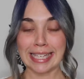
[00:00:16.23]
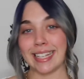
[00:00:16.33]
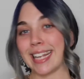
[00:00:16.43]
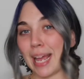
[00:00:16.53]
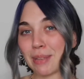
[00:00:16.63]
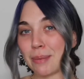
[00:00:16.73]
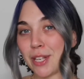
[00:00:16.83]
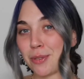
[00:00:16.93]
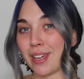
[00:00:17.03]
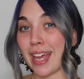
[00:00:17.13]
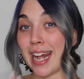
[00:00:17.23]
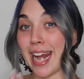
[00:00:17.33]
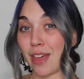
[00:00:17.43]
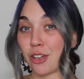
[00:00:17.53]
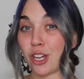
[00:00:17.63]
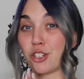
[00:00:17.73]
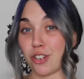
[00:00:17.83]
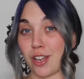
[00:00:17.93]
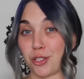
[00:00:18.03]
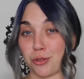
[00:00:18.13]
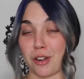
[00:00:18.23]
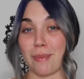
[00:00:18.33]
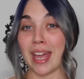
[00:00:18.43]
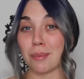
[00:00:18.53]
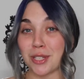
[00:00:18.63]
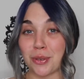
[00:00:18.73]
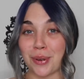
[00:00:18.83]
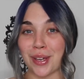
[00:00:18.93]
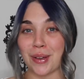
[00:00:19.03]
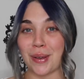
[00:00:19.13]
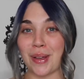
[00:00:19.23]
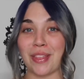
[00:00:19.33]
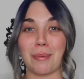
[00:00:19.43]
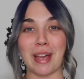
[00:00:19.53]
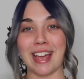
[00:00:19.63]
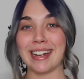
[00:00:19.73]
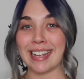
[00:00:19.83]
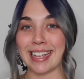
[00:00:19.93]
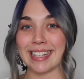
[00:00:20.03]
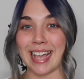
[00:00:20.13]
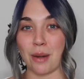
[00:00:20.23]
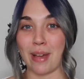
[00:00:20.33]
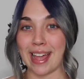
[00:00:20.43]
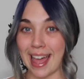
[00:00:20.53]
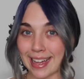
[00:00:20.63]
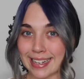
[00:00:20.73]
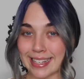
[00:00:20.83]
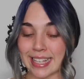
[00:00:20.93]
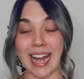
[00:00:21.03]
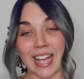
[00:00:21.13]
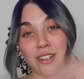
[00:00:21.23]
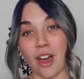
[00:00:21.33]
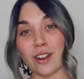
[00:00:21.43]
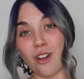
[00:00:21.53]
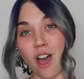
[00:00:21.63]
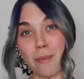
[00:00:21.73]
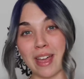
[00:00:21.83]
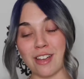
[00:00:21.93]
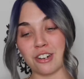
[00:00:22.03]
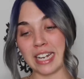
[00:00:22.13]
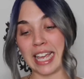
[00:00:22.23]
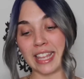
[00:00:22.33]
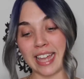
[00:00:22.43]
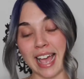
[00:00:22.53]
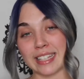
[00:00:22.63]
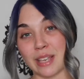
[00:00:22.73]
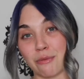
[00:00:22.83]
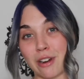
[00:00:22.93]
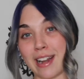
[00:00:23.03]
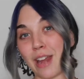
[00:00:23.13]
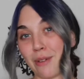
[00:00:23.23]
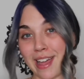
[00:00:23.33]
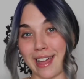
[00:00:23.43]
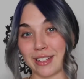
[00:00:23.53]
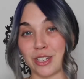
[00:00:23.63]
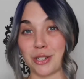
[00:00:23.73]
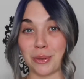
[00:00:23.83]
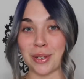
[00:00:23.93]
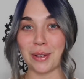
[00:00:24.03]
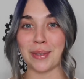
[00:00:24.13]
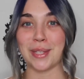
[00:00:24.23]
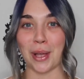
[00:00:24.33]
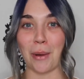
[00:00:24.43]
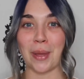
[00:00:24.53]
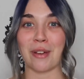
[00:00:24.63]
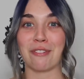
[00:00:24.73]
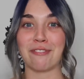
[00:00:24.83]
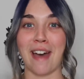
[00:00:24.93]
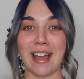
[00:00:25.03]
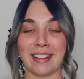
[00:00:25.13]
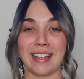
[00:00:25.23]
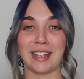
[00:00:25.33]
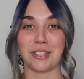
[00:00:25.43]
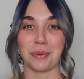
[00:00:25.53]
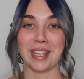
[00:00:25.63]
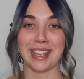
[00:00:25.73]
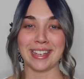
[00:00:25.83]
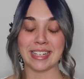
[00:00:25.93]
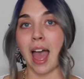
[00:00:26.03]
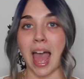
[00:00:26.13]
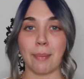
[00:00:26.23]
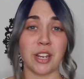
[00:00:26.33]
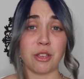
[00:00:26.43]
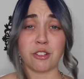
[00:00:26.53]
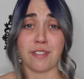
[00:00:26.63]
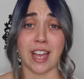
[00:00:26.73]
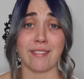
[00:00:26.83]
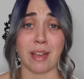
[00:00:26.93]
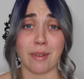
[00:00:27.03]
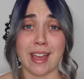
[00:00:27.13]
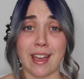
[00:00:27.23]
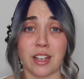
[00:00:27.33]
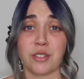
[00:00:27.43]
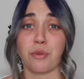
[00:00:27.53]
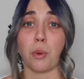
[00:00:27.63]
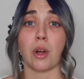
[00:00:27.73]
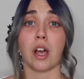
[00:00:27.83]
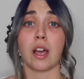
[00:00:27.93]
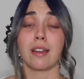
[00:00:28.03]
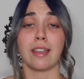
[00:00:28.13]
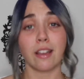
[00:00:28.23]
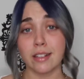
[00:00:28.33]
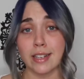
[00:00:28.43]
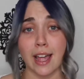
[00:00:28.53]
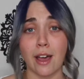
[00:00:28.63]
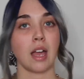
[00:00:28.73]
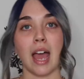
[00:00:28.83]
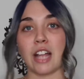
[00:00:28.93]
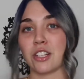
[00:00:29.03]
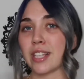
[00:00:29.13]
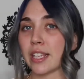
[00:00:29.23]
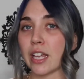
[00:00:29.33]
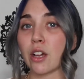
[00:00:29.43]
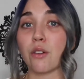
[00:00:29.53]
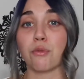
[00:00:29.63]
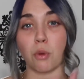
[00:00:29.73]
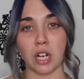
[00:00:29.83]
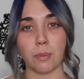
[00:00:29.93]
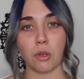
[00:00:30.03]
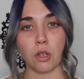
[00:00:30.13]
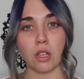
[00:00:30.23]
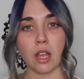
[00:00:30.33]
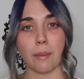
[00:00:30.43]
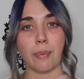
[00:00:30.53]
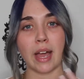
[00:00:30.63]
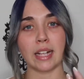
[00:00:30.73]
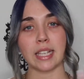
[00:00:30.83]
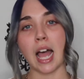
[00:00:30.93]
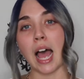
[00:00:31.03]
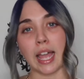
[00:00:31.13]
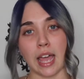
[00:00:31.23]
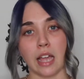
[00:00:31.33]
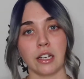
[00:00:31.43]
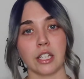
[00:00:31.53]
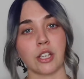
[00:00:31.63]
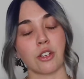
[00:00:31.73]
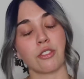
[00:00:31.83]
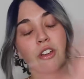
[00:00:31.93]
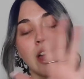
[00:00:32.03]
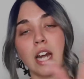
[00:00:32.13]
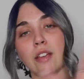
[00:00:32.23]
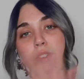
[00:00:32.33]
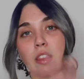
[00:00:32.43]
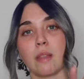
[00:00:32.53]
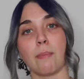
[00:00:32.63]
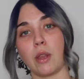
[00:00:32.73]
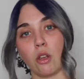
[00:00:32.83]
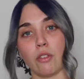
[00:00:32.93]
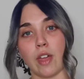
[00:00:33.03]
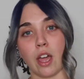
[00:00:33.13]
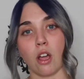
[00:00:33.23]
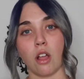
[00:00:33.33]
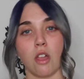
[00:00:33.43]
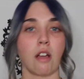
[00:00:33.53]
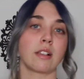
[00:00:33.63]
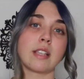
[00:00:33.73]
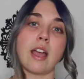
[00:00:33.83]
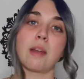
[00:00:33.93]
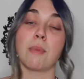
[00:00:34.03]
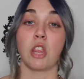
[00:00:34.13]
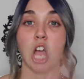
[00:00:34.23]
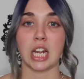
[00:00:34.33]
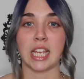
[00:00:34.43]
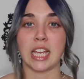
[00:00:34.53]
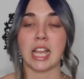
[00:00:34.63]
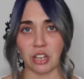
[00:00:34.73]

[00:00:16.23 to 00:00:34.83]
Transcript: Today I'm going to be doing another drugstore makeup tutorial. The brand is NYX. I got a comment underneath asking for an NYX tutorial, so we are finally doing it. I've been a huge fan of NYX for years now. I just think they're affordable but high-end, so they're kind of in the middle there alongside Milani.